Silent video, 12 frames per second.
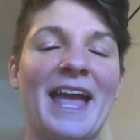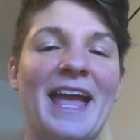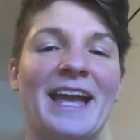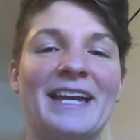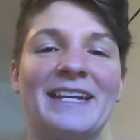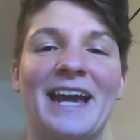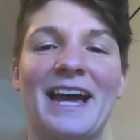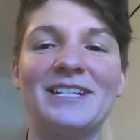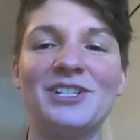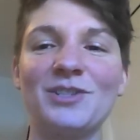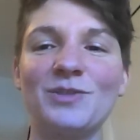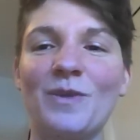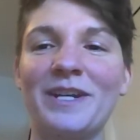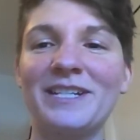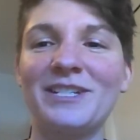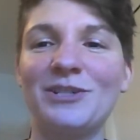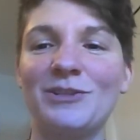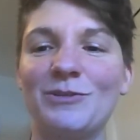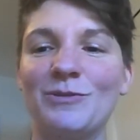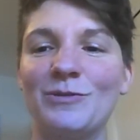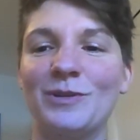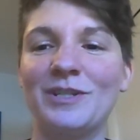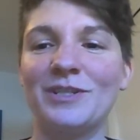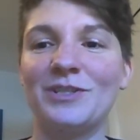And I just wanted
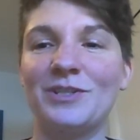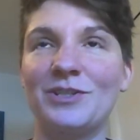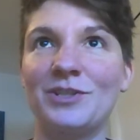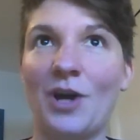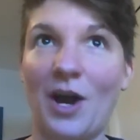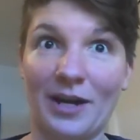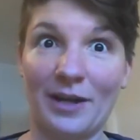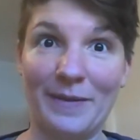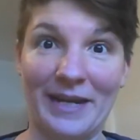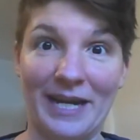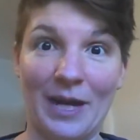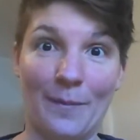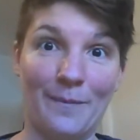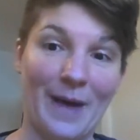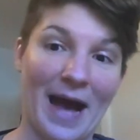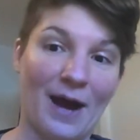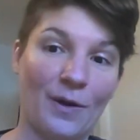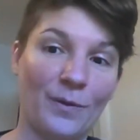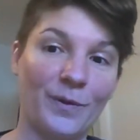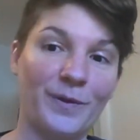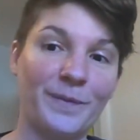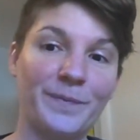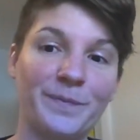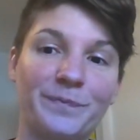to talk a minute about
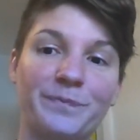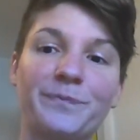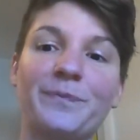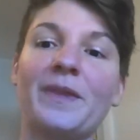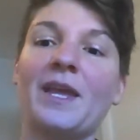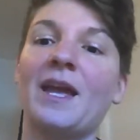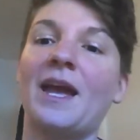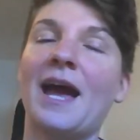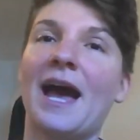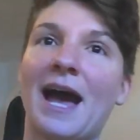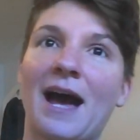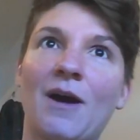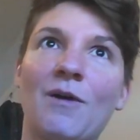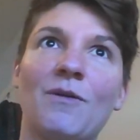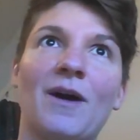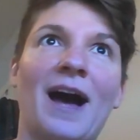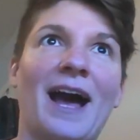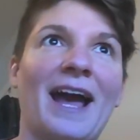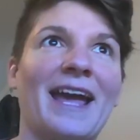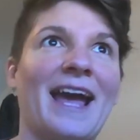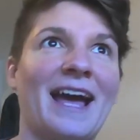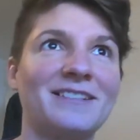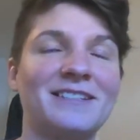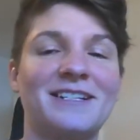how I
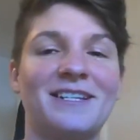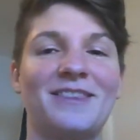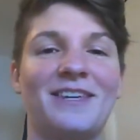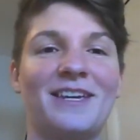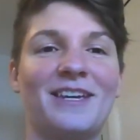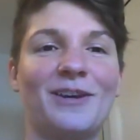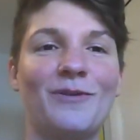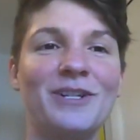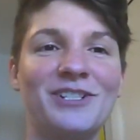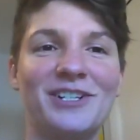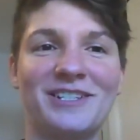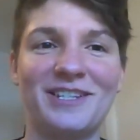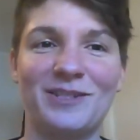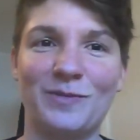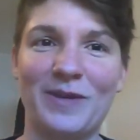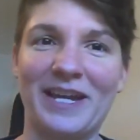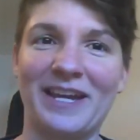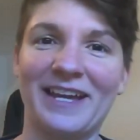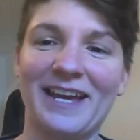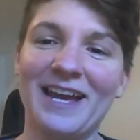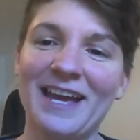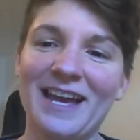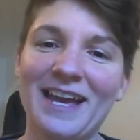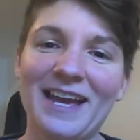asked the questions this week.
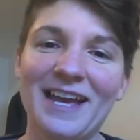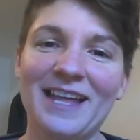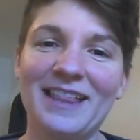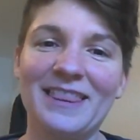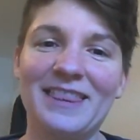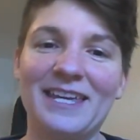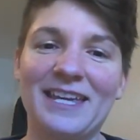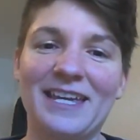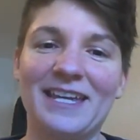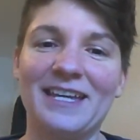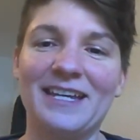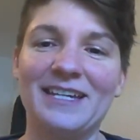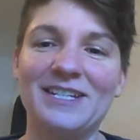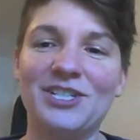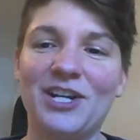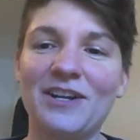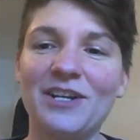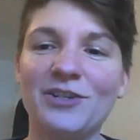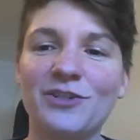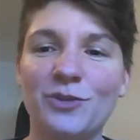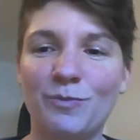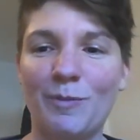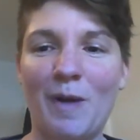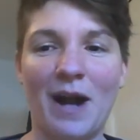The sharing your
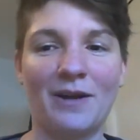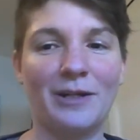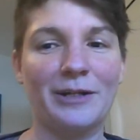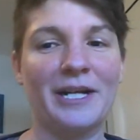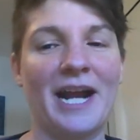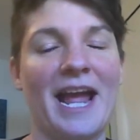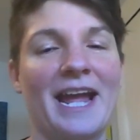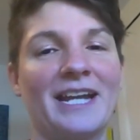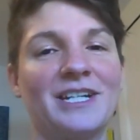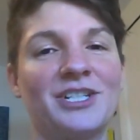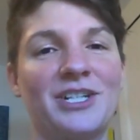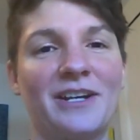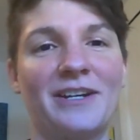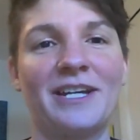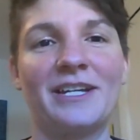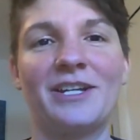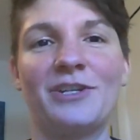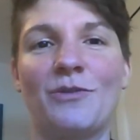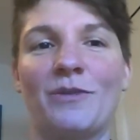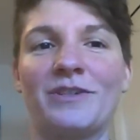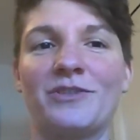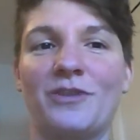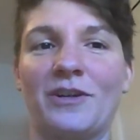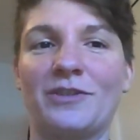superpower and sharing your
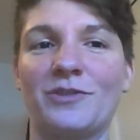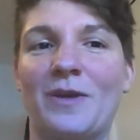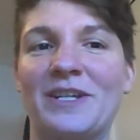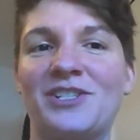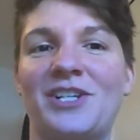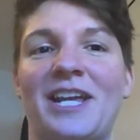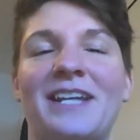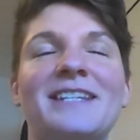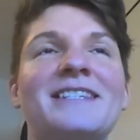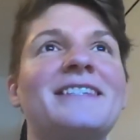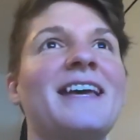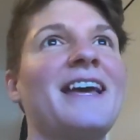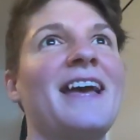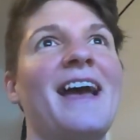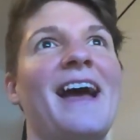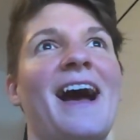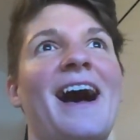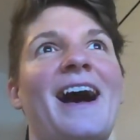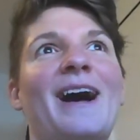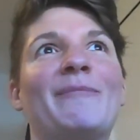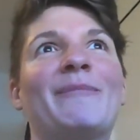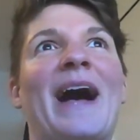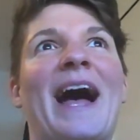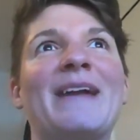struggles questions.
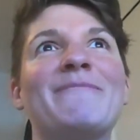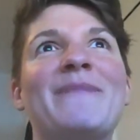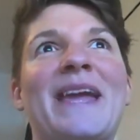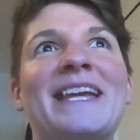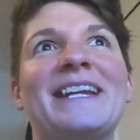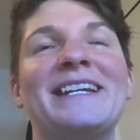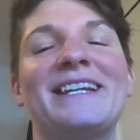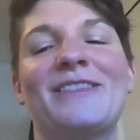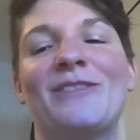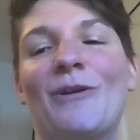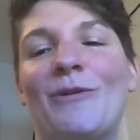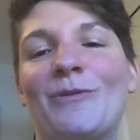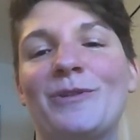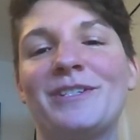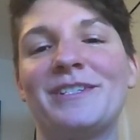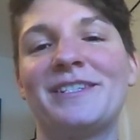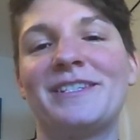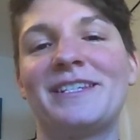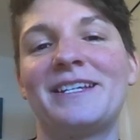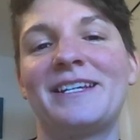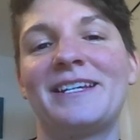Um, I made those